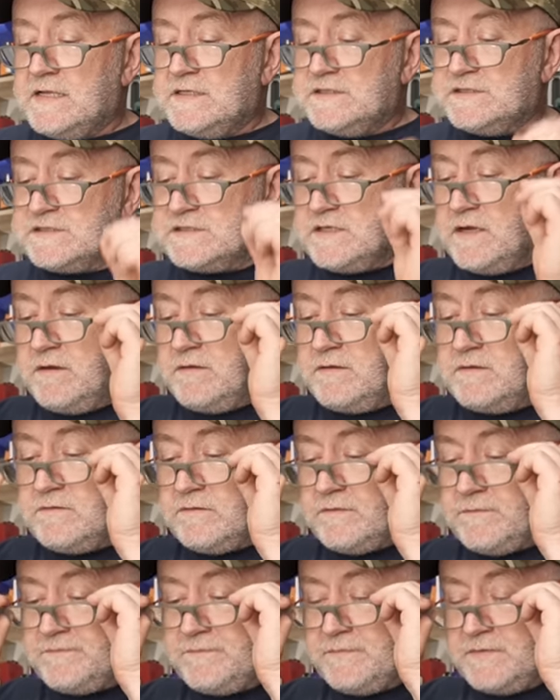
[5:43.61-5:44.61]
So,
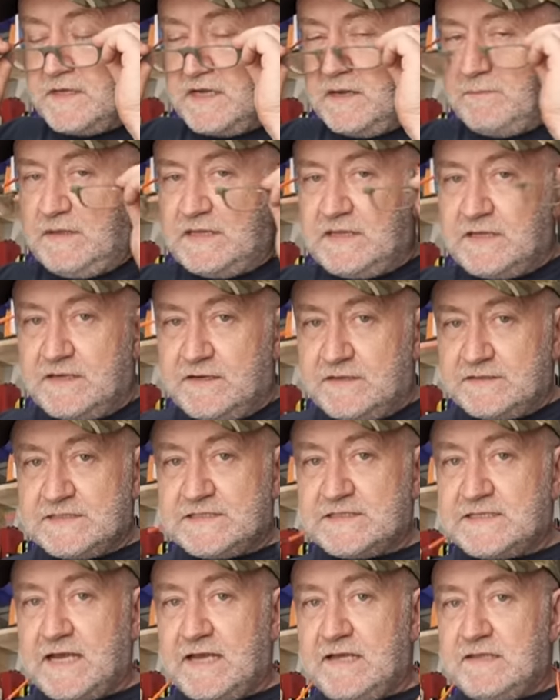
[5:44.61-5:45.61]
I bet they don't
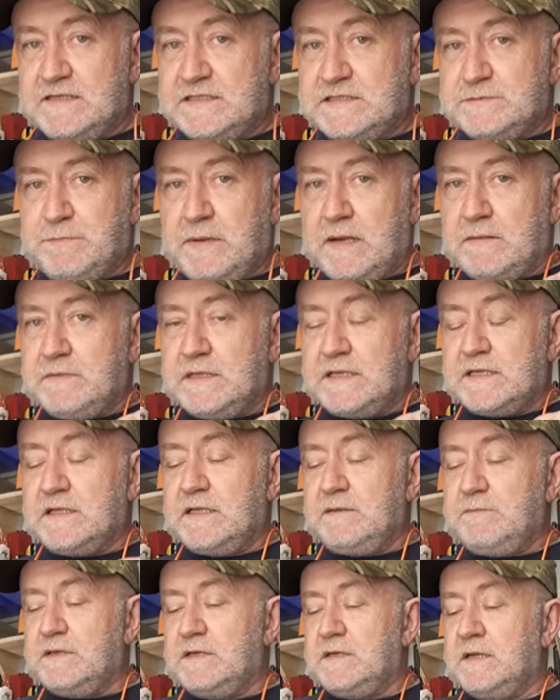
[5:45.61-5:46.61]
say this
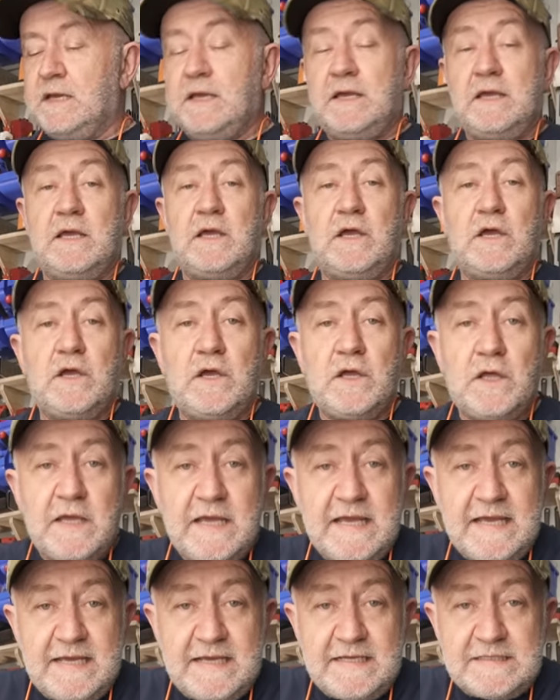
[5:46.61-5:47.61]
publicly, but
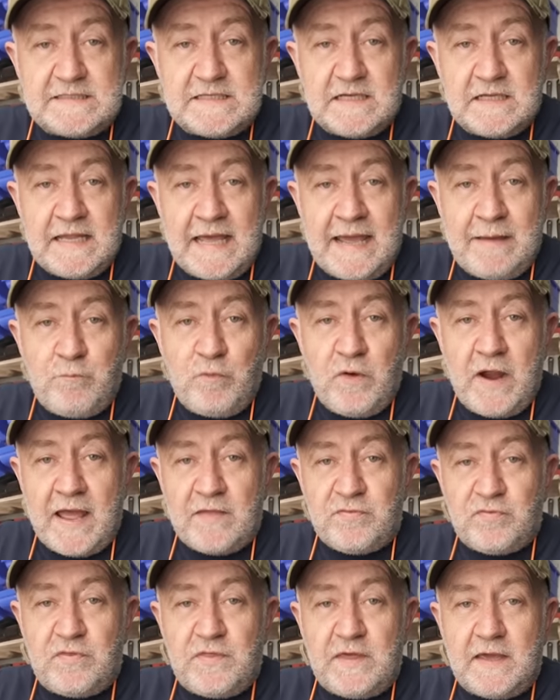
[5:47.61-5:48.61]
it's a lab
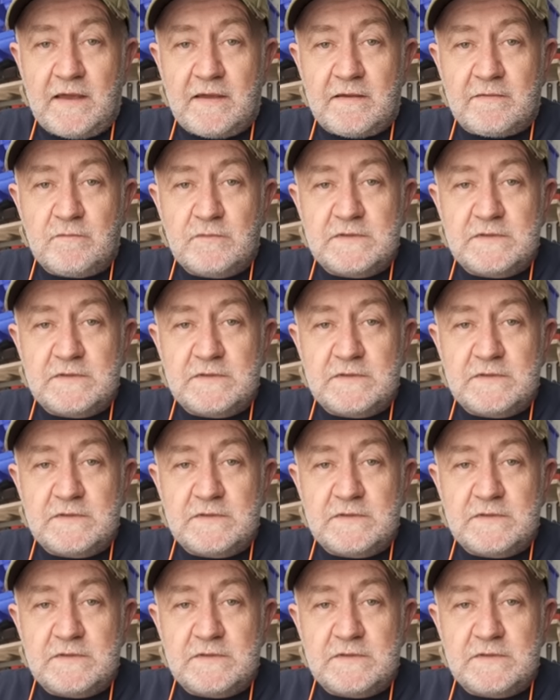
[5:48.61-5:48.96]
rat thing.